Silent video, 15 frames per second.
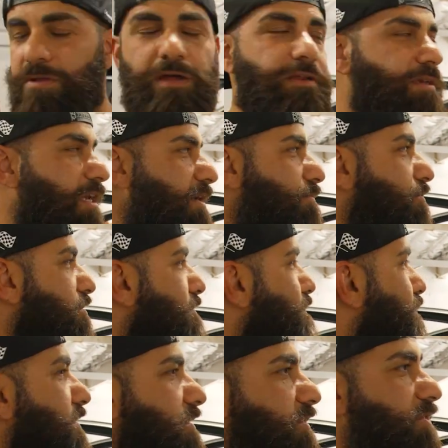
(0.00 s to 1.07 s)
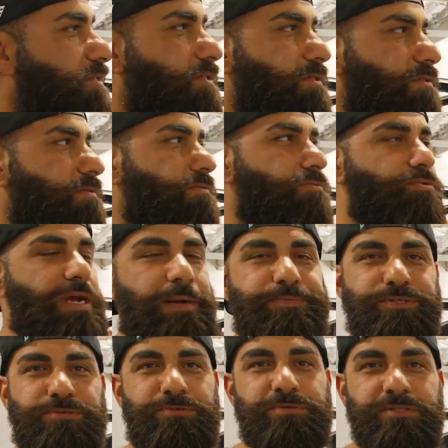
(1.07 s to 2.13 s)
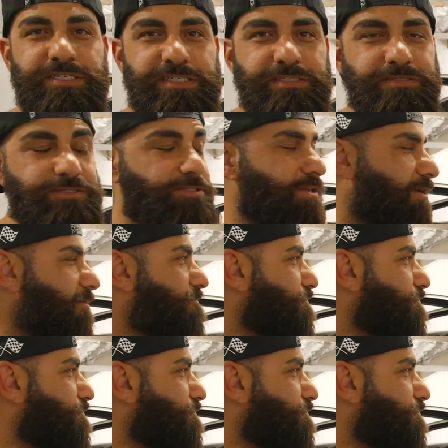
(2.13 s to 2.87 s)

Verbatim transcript: not a game room. Playing. This is wraps only. So